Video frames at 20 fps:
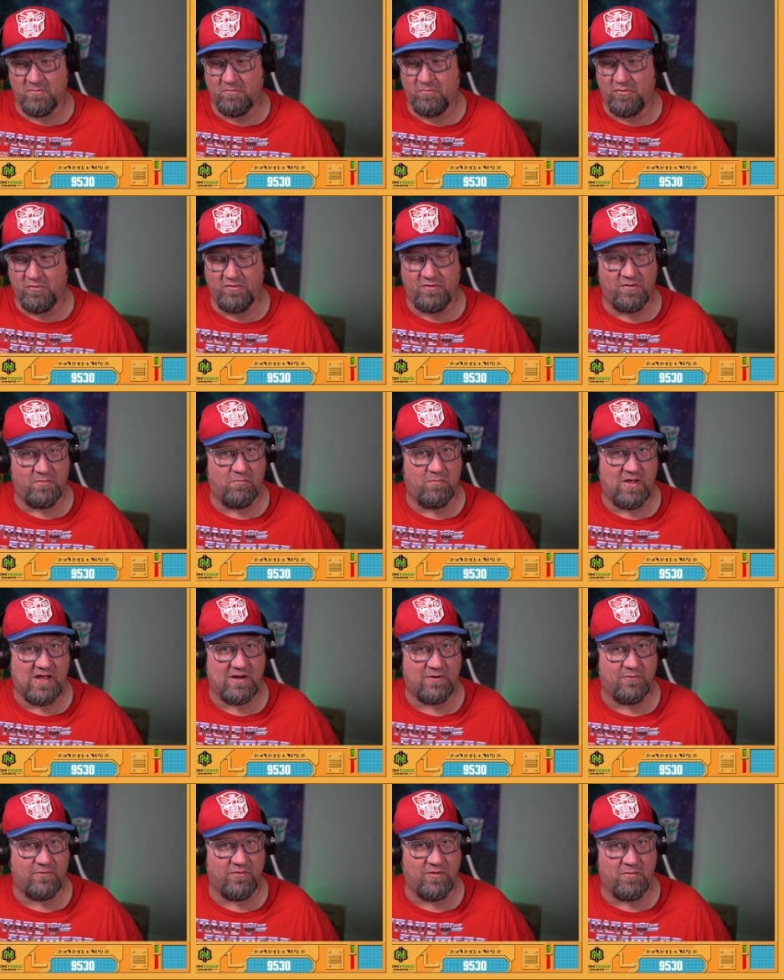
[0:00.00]
and putting them
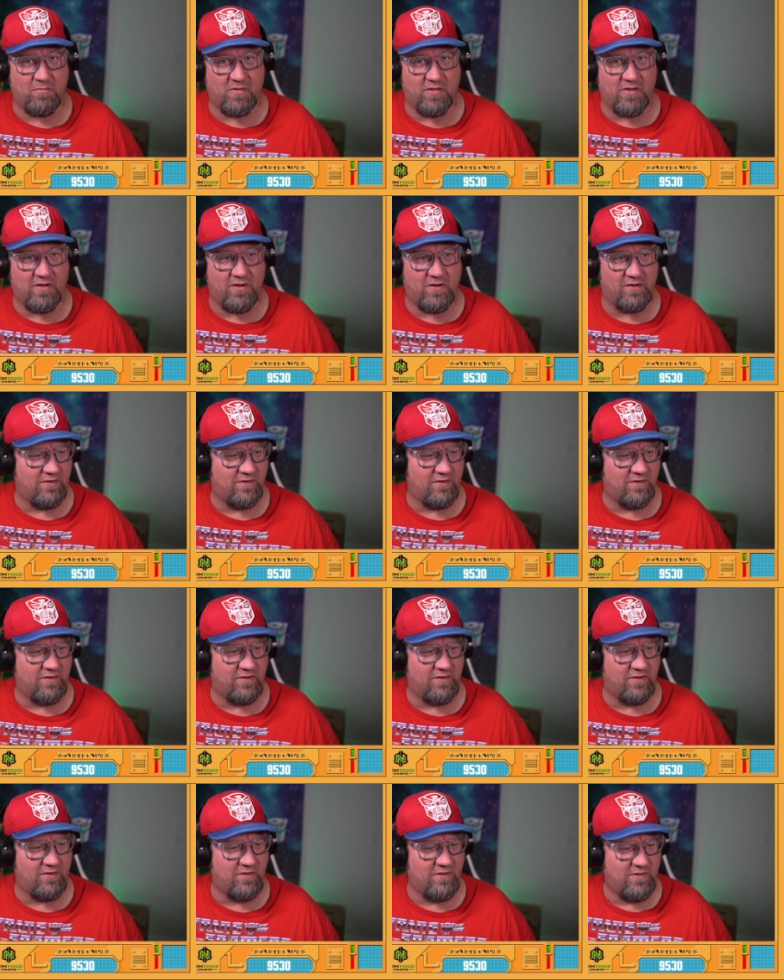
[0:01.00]
back where they belong. And
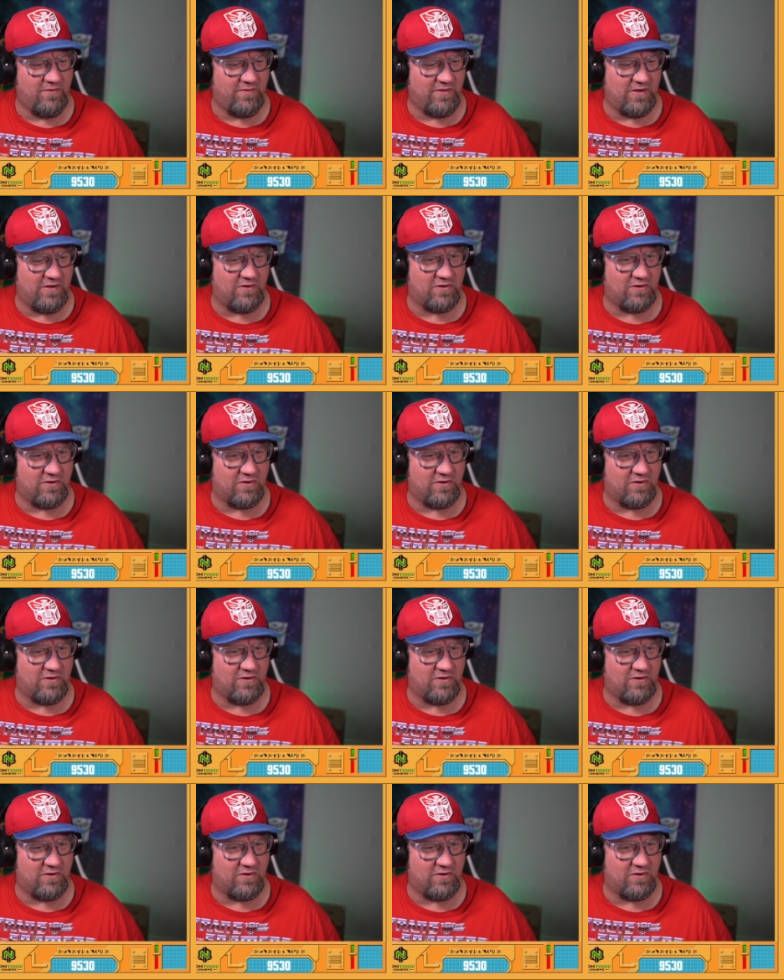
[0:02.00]
then it